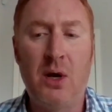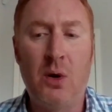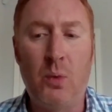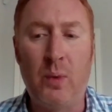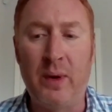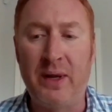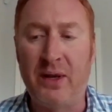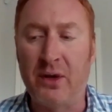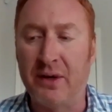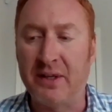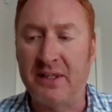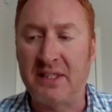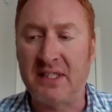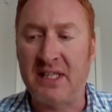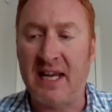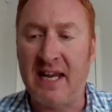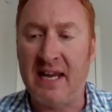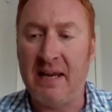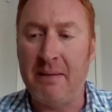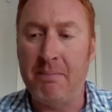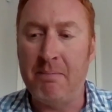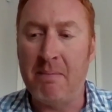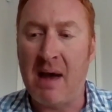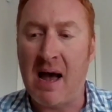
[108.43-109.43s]
We've got a
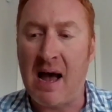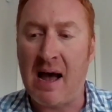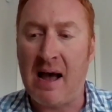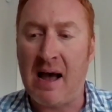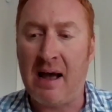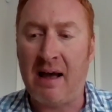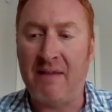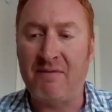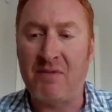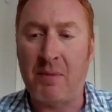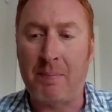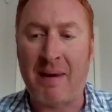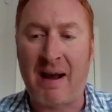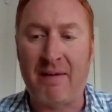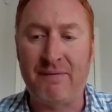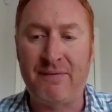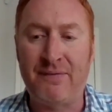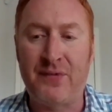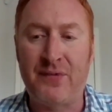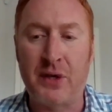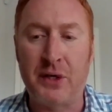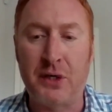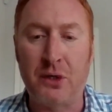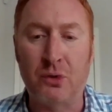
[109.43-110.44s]
team of about
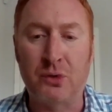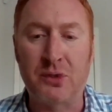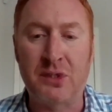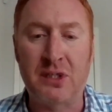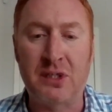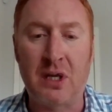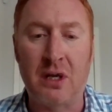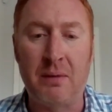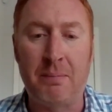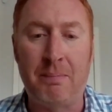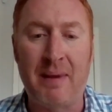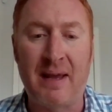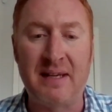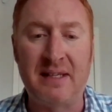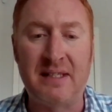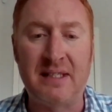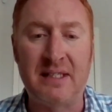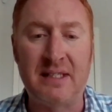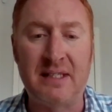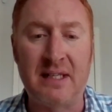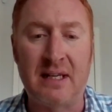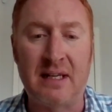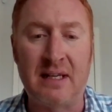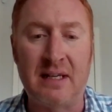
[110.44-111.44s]
30 or so
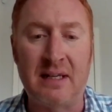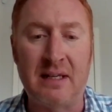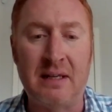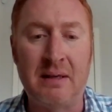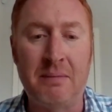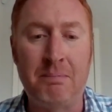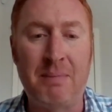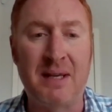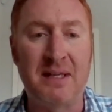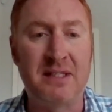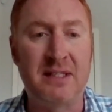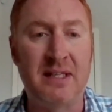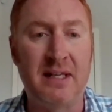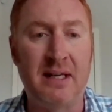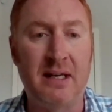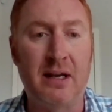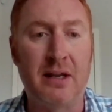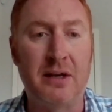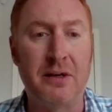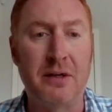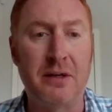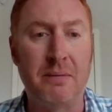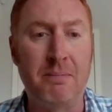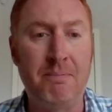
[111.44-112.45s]
based in
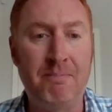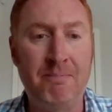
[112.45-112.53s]
London.